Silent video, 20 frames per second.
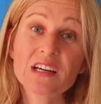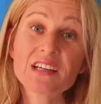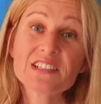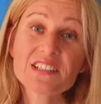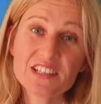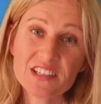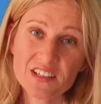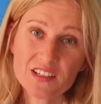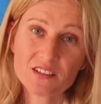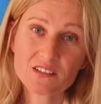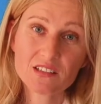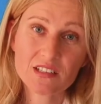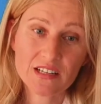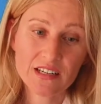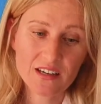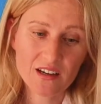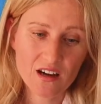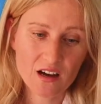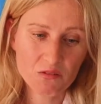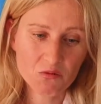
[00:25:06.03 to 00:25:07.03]

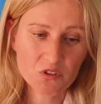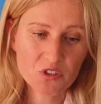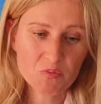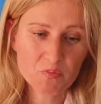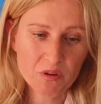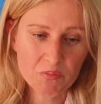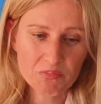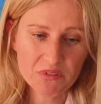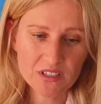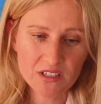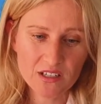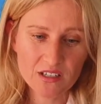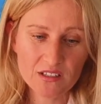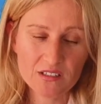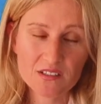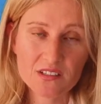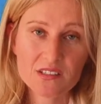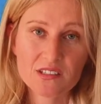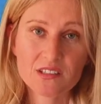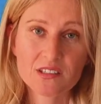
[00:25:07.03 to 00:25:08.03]
Secretly, I was
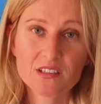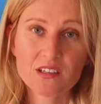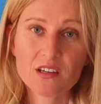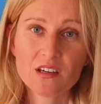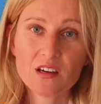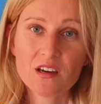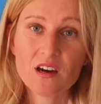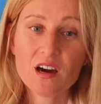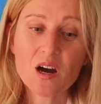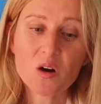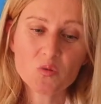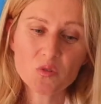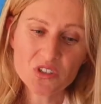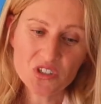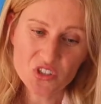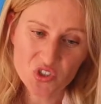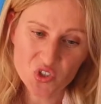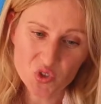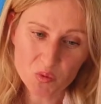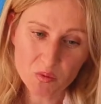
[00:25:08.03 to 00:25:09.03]
baptized. I
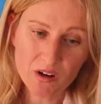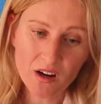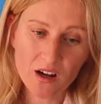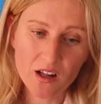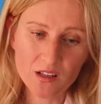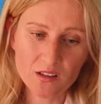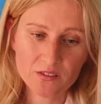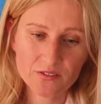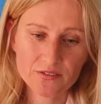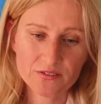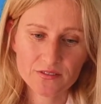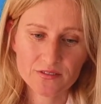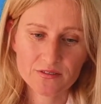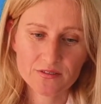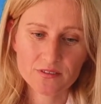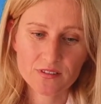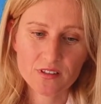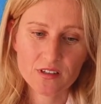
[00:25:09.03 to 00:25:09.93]
was 12.